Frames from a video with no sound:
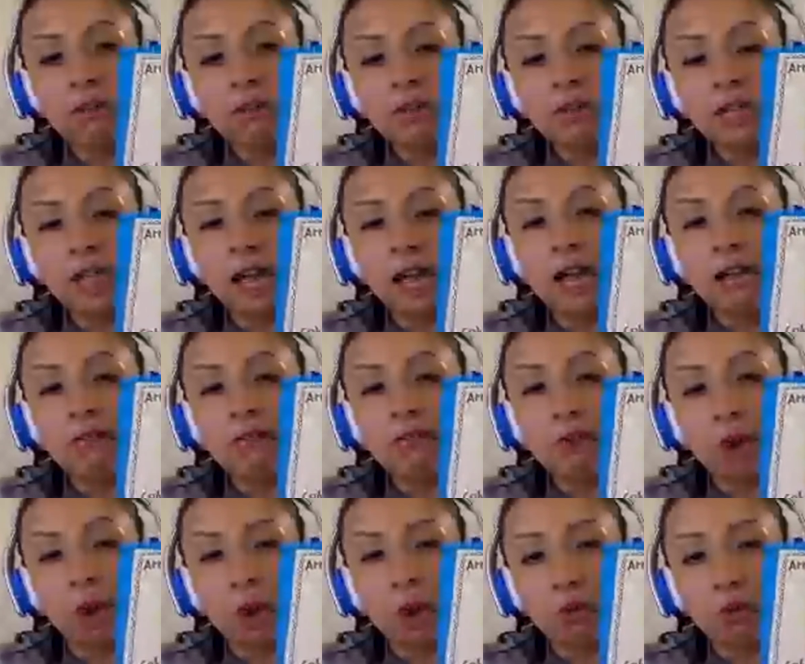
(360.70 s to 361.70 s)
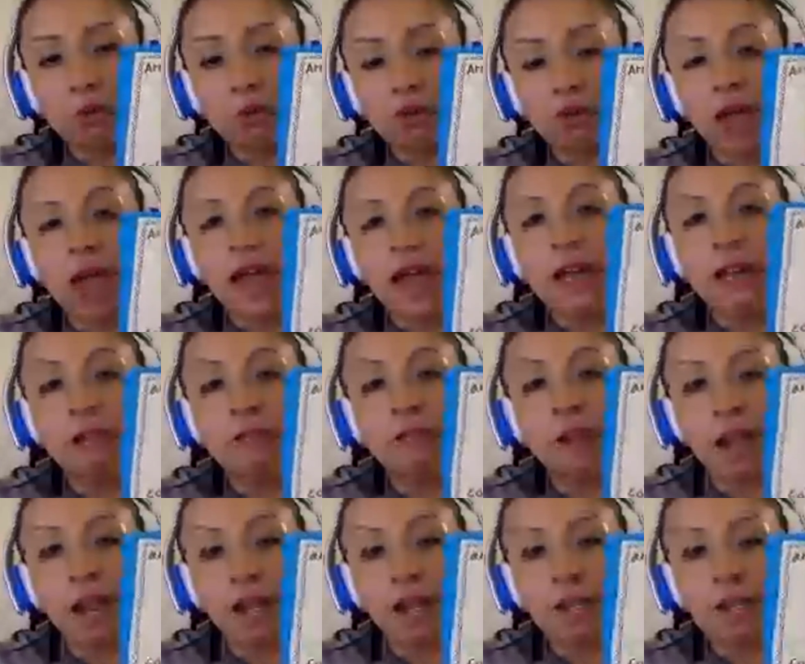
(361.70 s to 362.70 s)
columns and rows
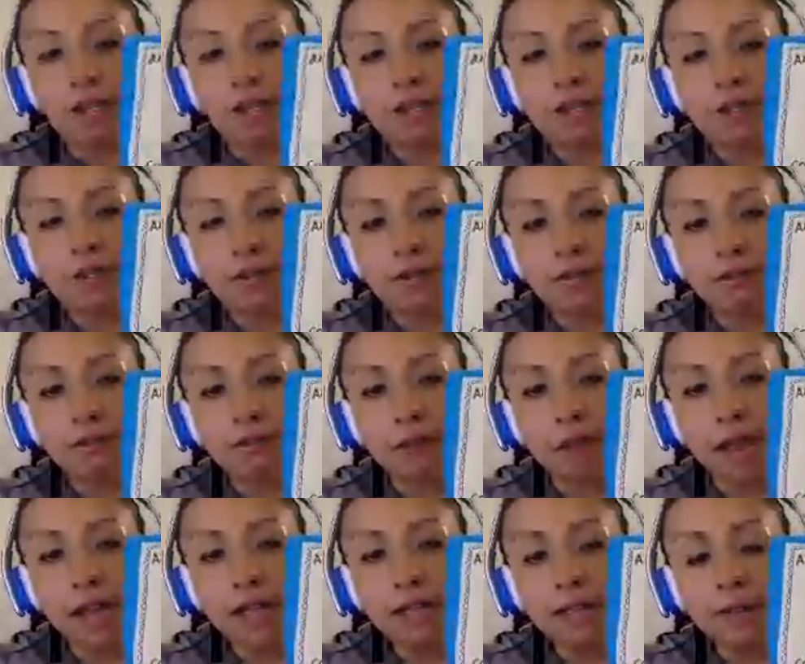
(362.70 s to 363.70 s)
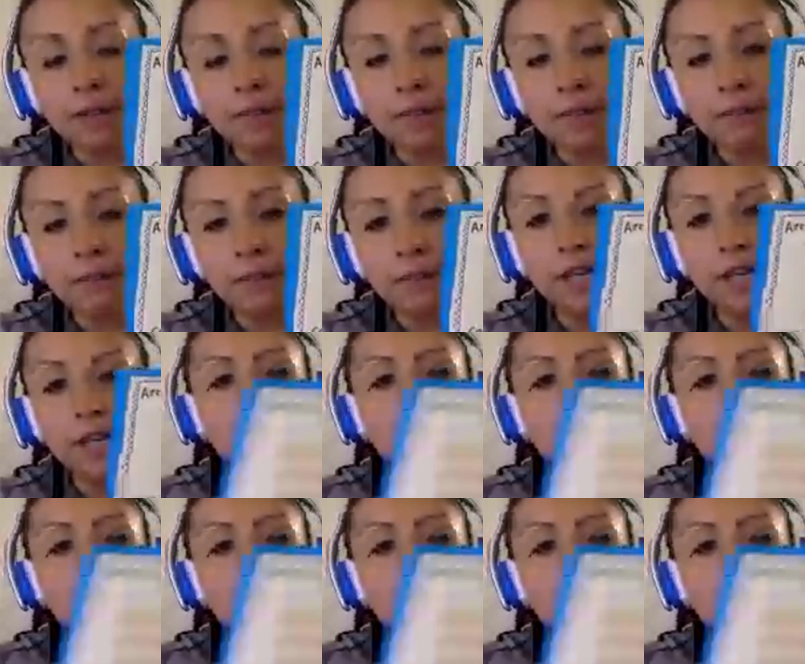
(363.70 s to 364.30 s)
and arrays, right?